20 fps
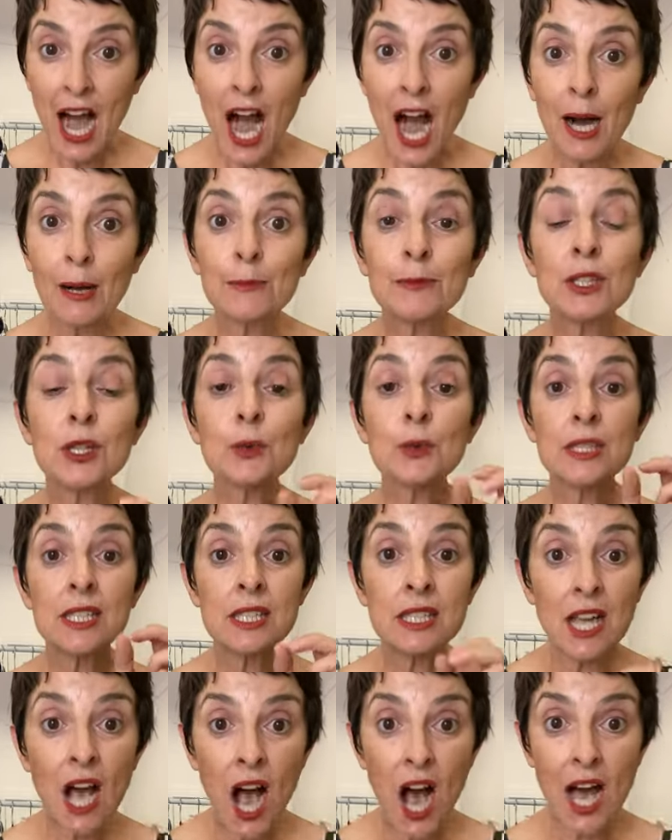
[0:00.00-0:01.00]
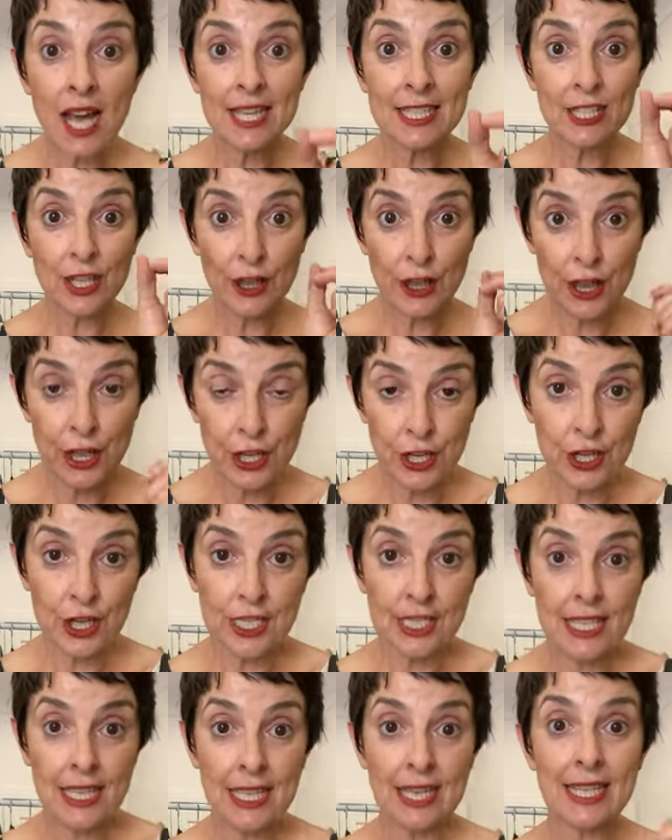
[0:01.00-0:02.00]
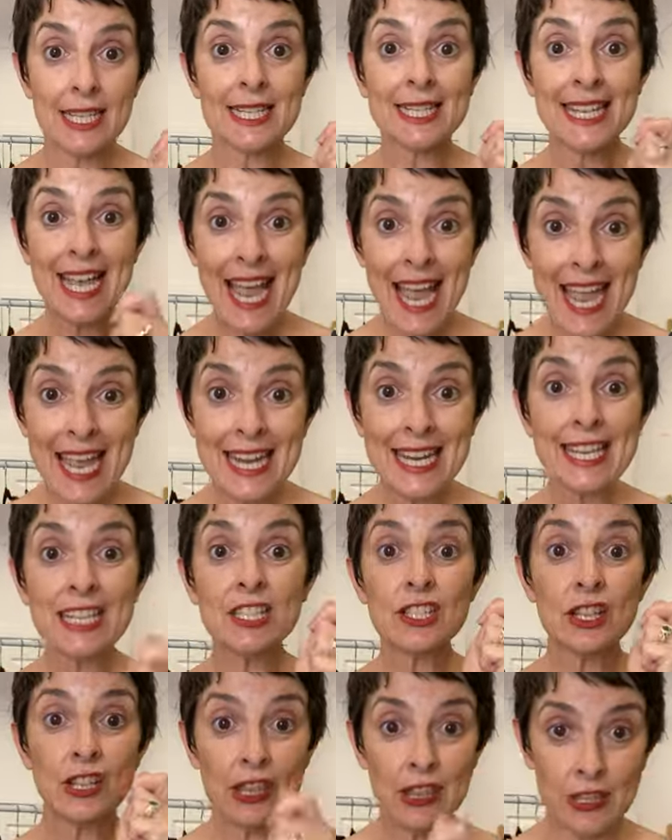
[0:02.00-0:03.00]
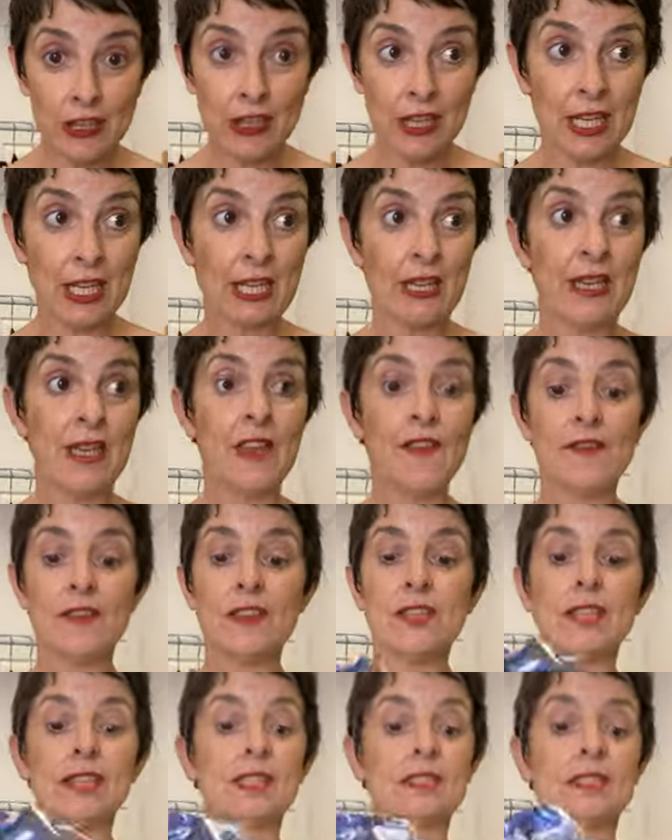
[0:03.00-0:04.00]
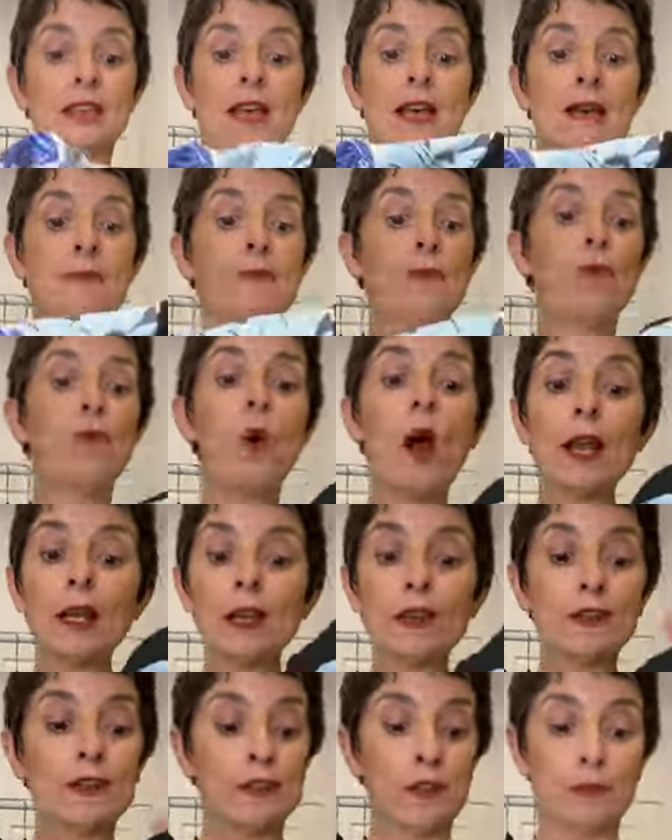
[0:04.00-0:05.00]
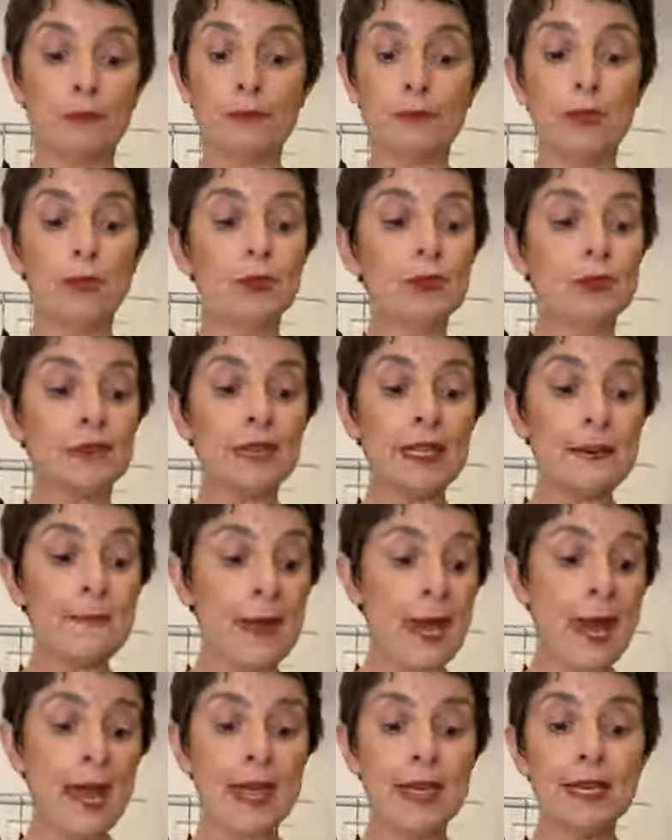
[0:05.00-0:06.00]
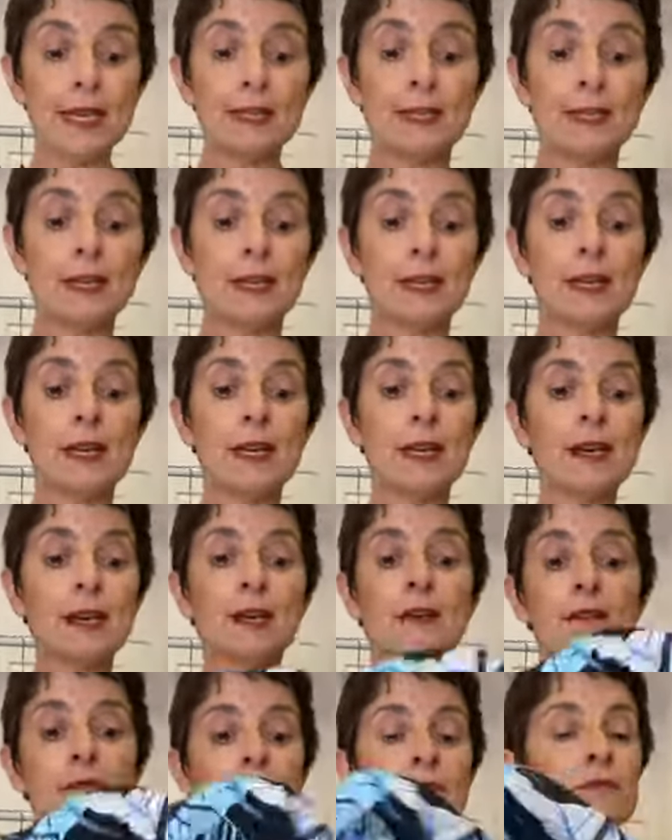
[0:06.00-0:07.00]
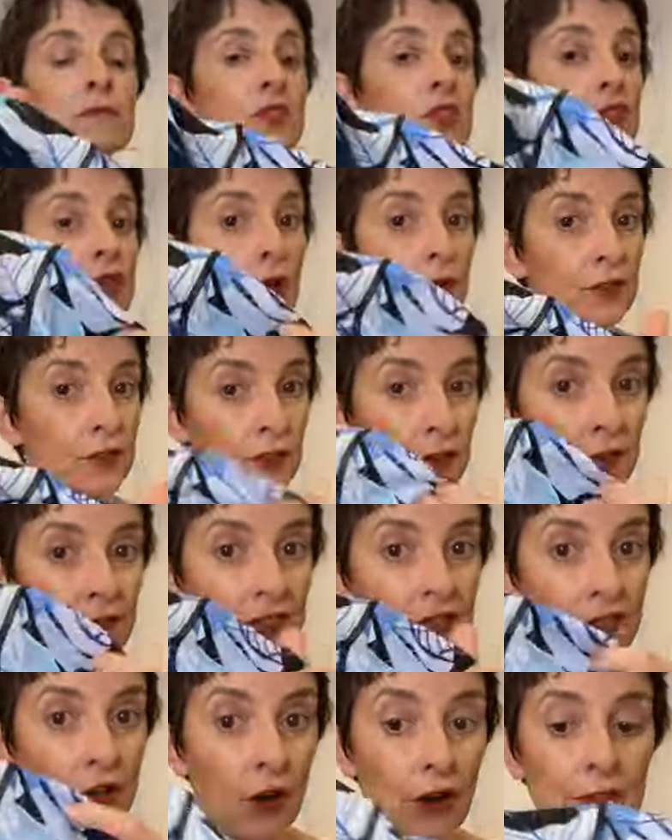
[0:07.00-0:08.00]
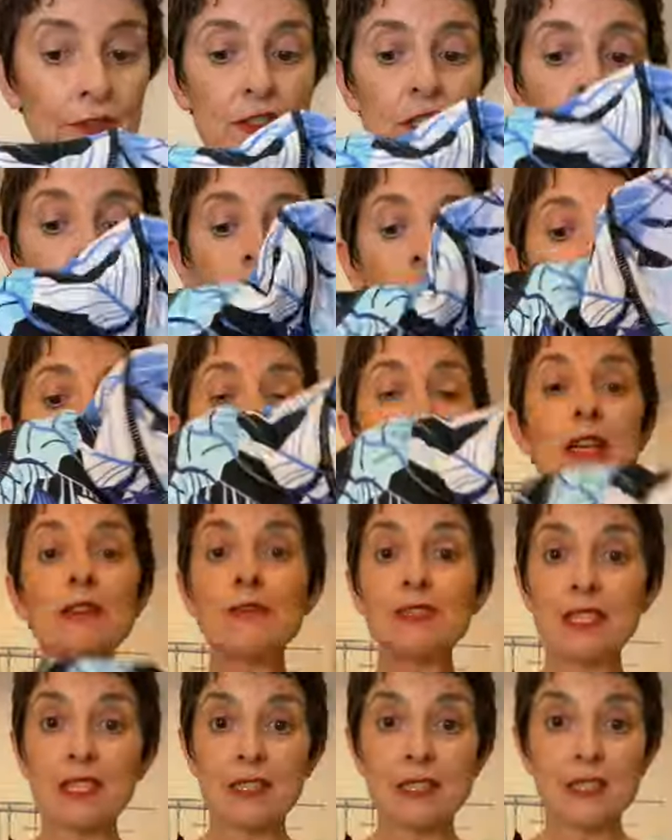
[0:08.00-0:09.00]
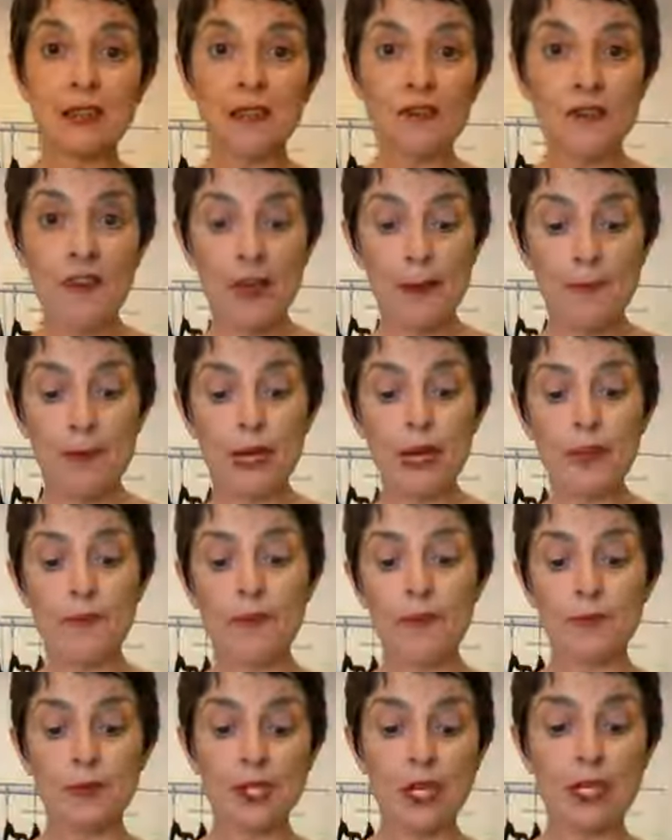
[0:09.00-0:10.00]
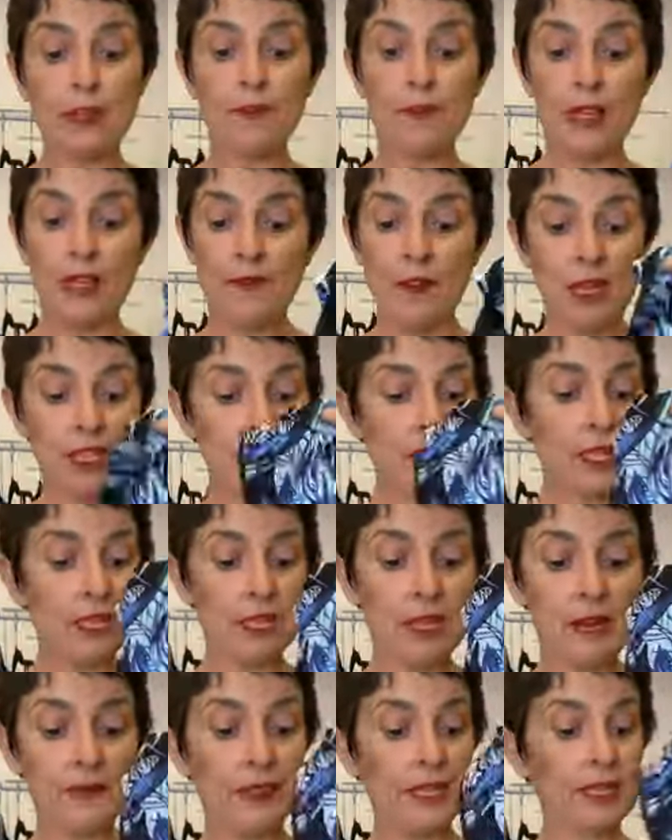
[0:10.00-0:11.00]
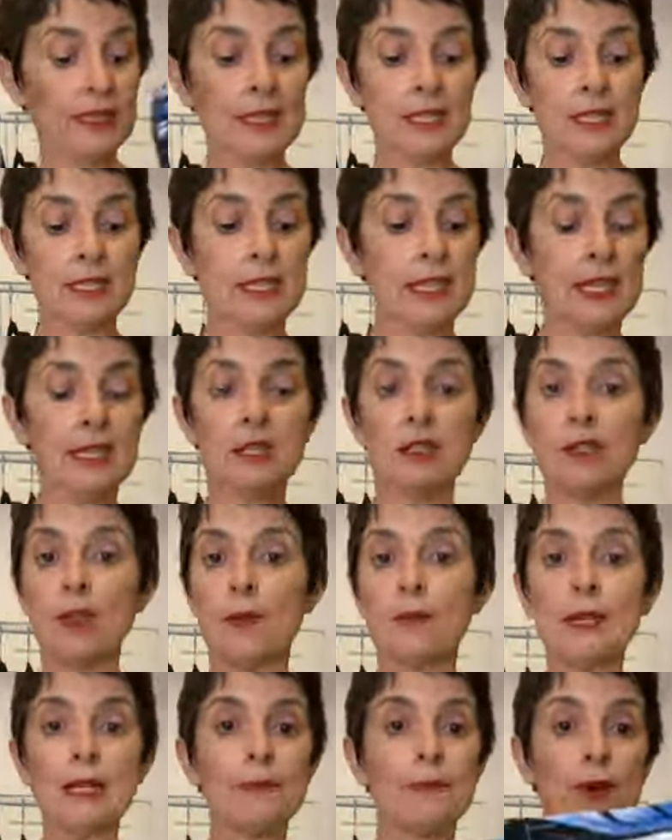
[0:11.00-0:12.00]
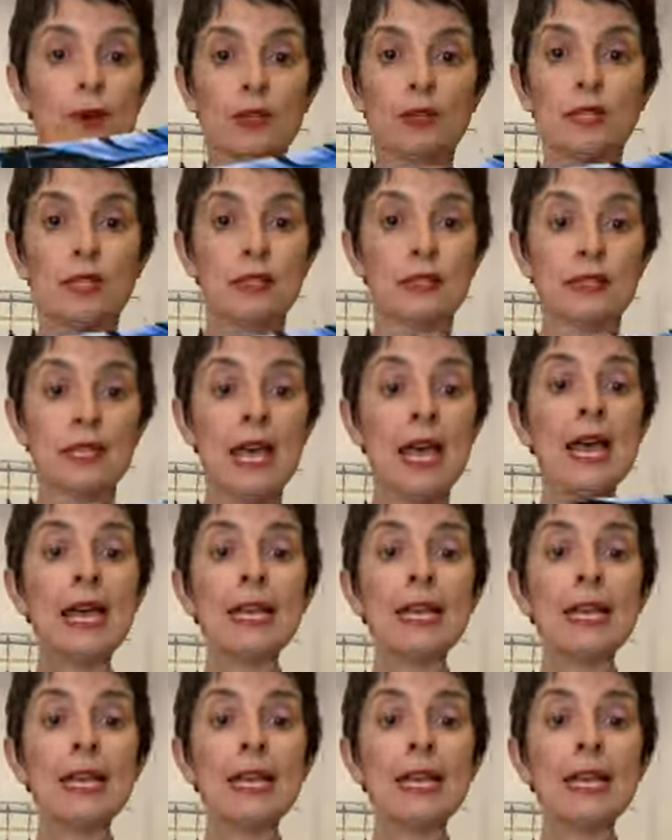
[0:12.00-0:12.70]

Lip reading: Up to a size 30, 10 to 30 for this wonderful, beautifully made, soft chlorine resistant fabric from Genevieve. I just love it. This ticks so many boxes.